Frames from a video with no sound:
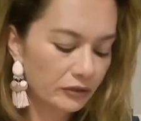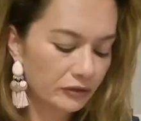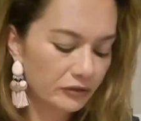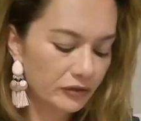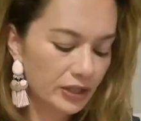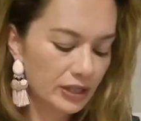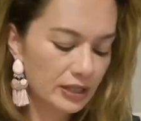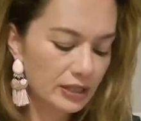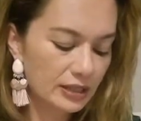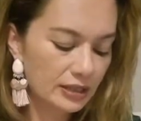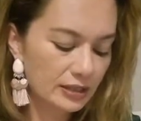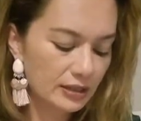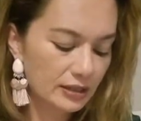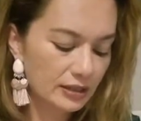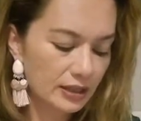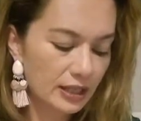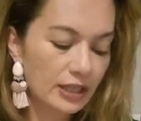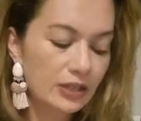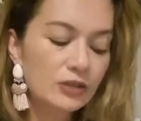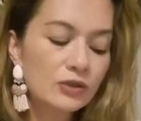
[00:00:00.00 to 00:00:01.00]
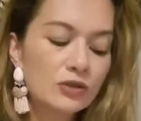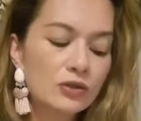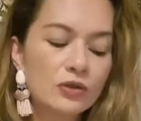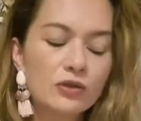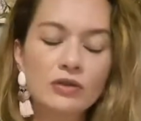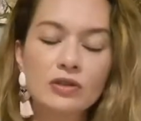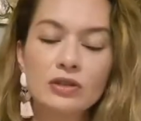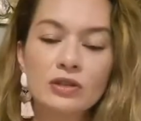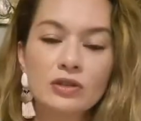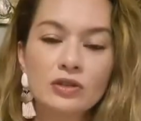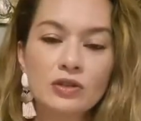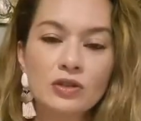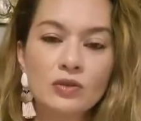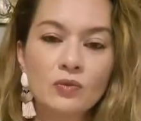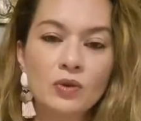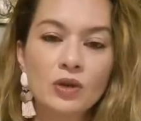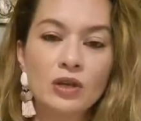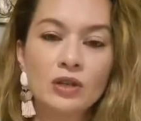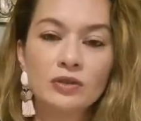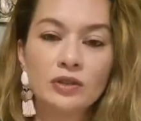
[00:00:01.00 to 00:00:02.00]
fits into this new
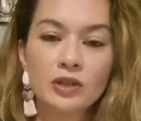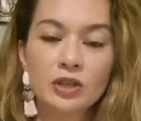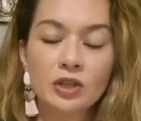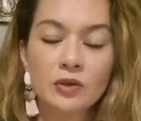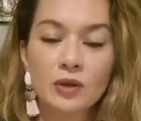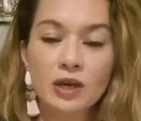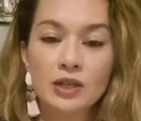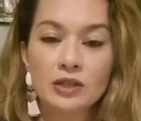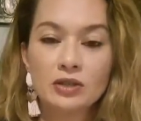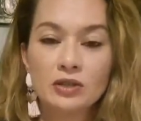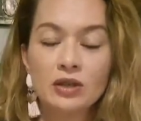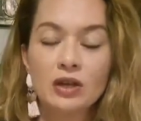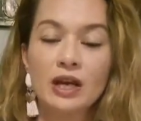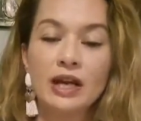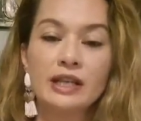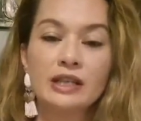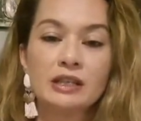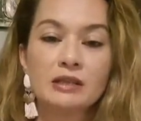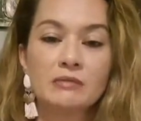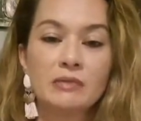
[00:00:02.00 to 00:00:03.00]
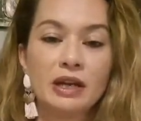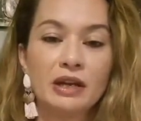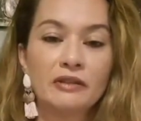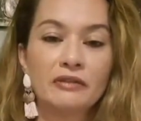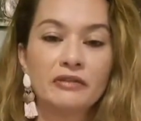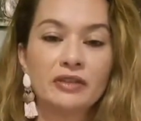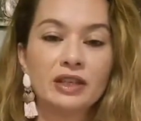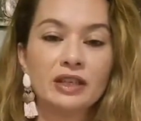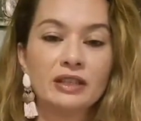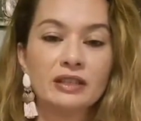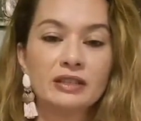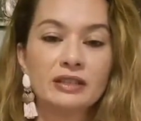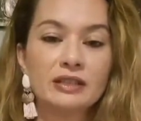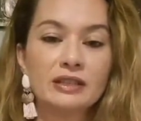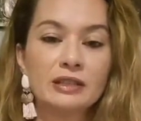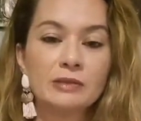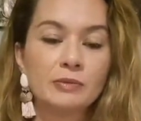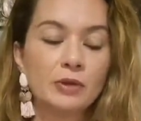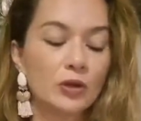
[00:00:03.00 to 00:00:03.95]
world that you are trying to manifest.